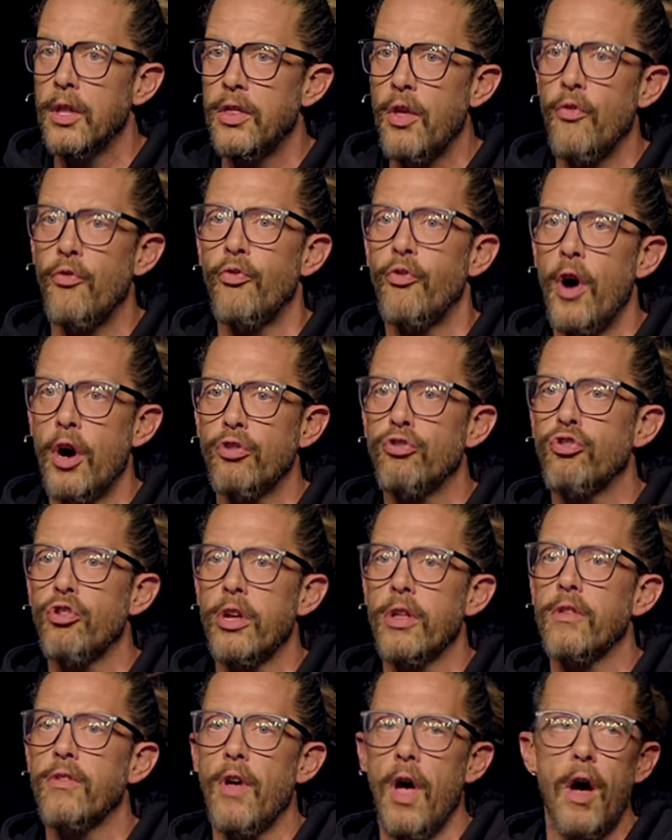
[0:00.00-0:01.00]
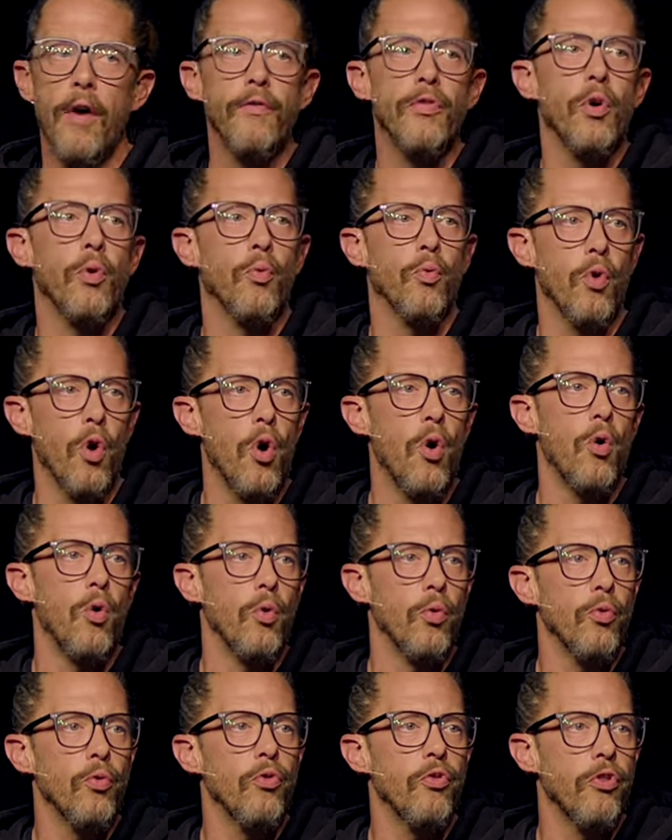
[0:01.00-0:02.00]
of the
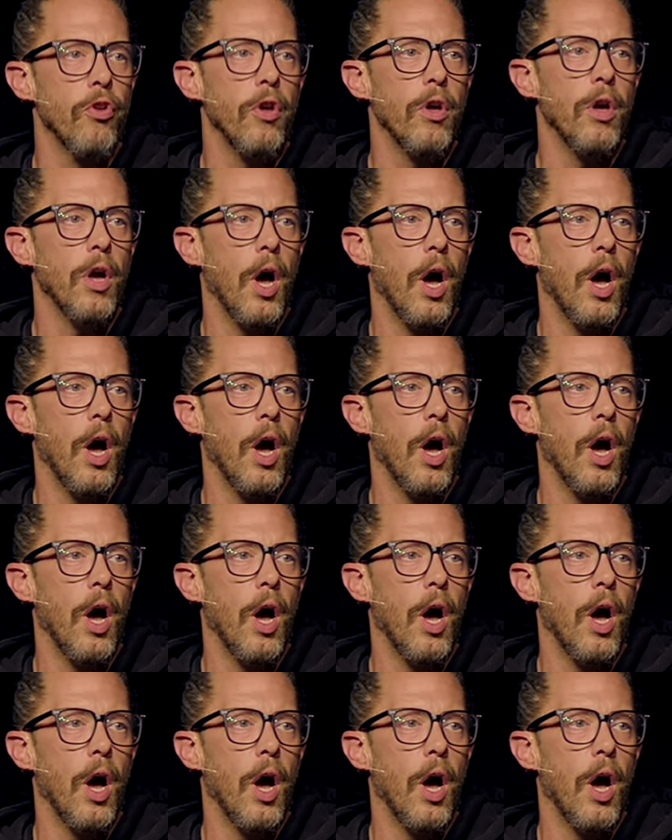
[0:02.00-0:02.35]
roles.